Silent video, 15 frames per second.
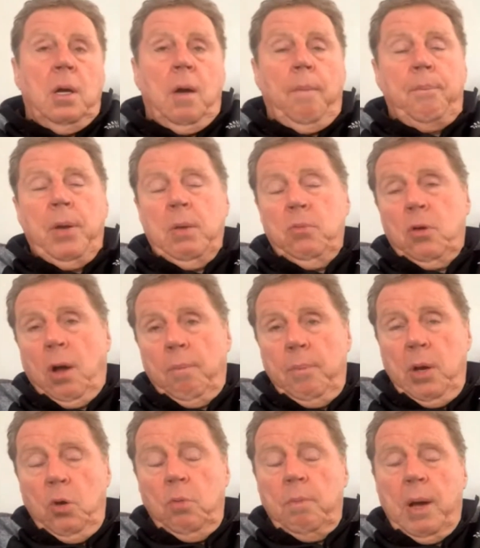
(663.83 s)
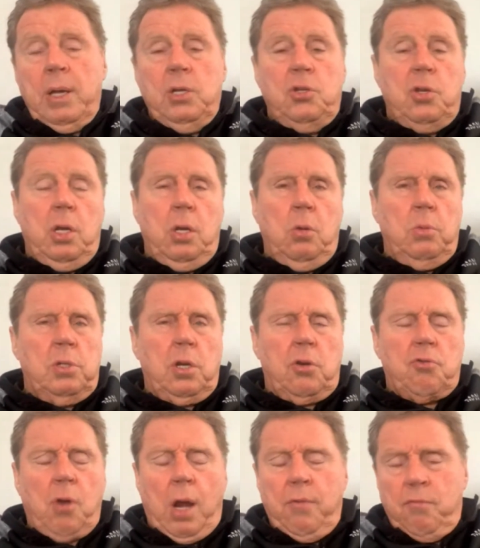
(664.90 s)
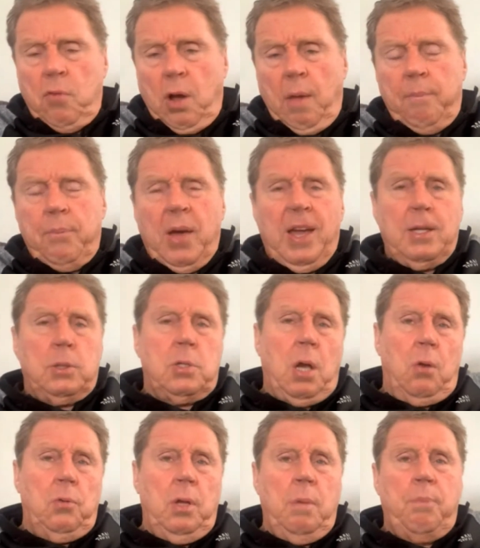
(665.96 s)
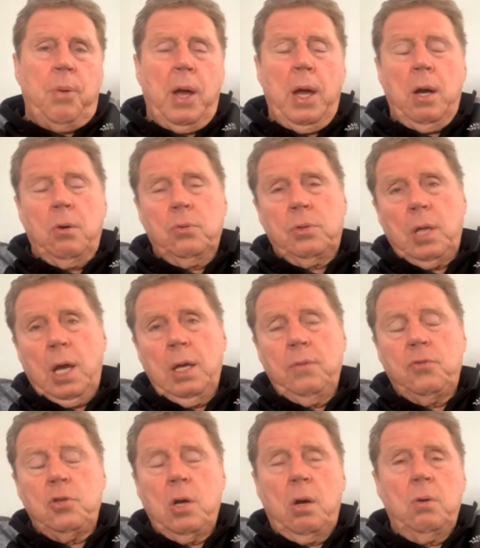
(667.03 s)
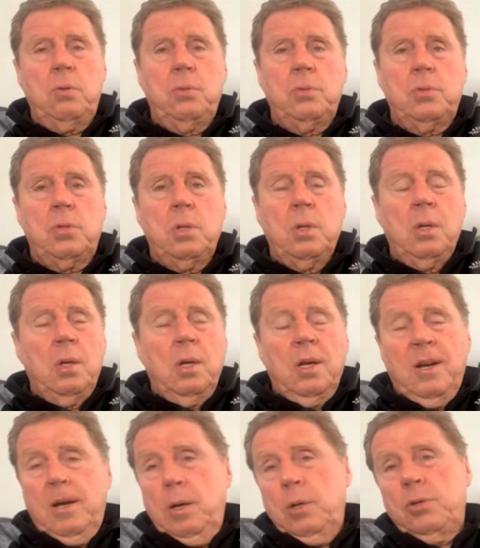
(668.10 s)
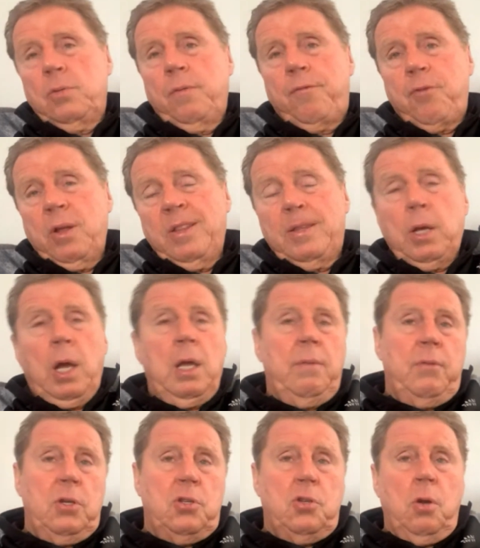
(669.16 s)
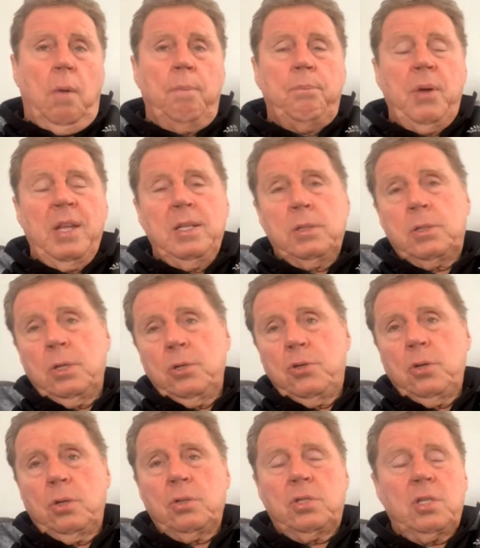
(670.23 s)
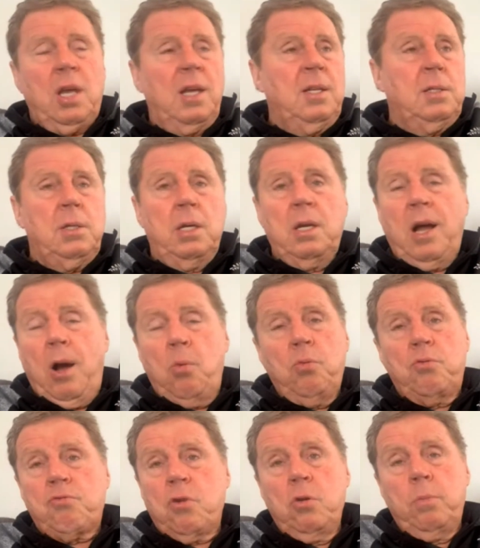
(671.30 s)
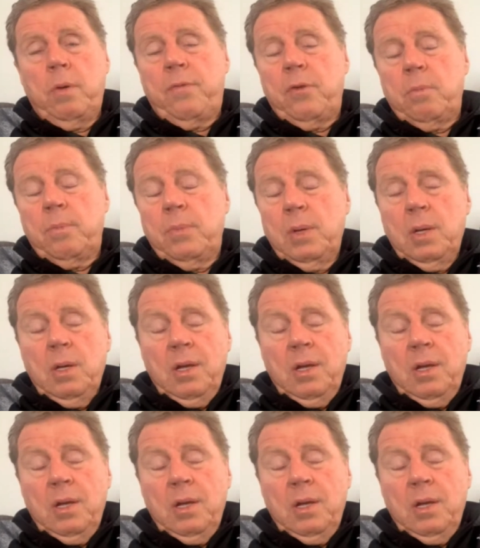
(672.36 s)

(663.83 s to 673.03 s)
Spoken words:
And people like Mel Machin, who was a great right back, Tony Powell, Dave Jones, Fred Davis, John Benson, John Sainty, the whole group of them